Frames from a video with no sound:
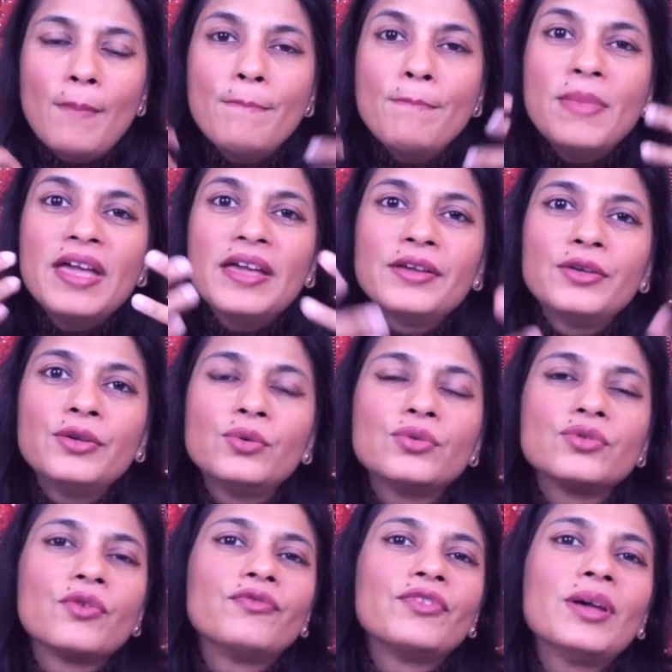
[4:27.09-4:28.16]
make
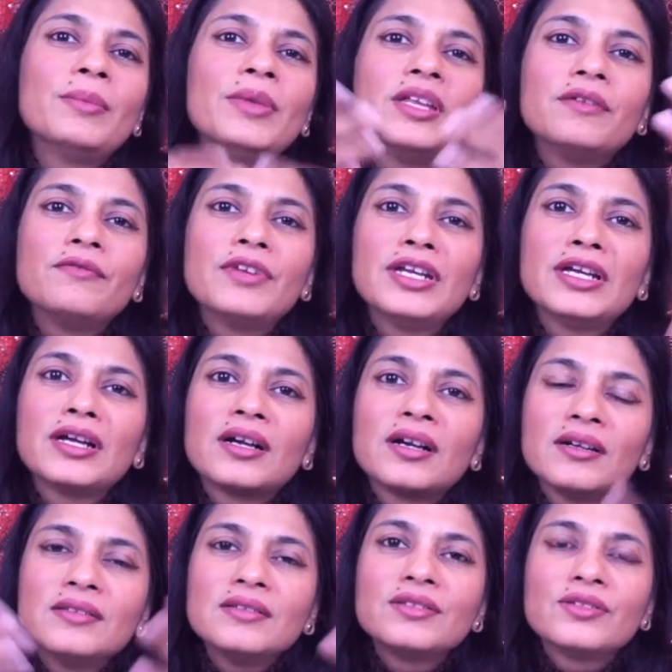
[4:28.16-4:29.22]
use of them in a very
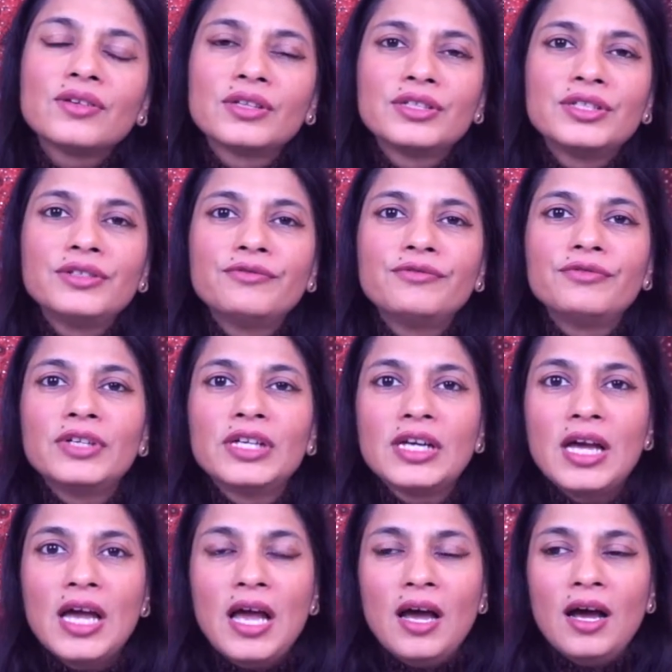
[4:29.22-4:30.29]
constructive
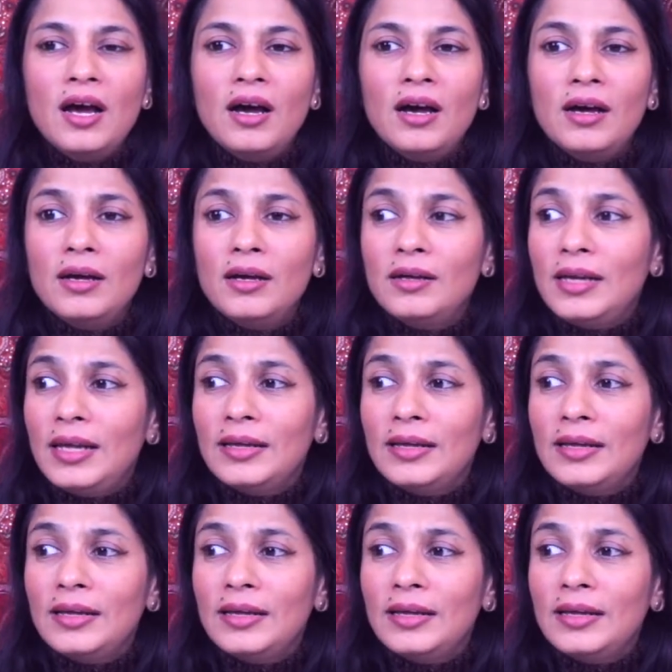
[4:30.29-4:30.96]
way uh,